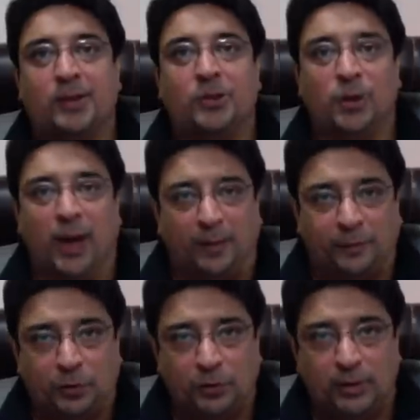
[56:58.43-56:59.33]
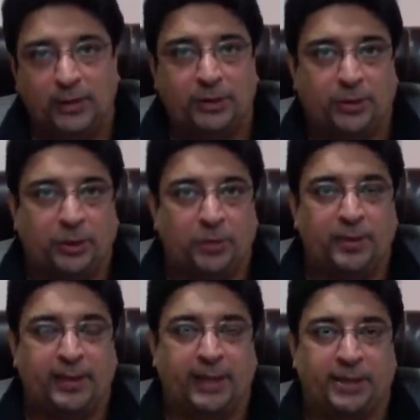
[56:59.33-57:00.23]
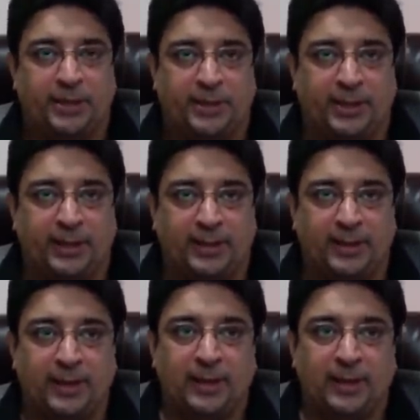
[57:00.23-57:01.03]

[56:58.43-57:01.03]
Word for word: you have to learn your communication skills.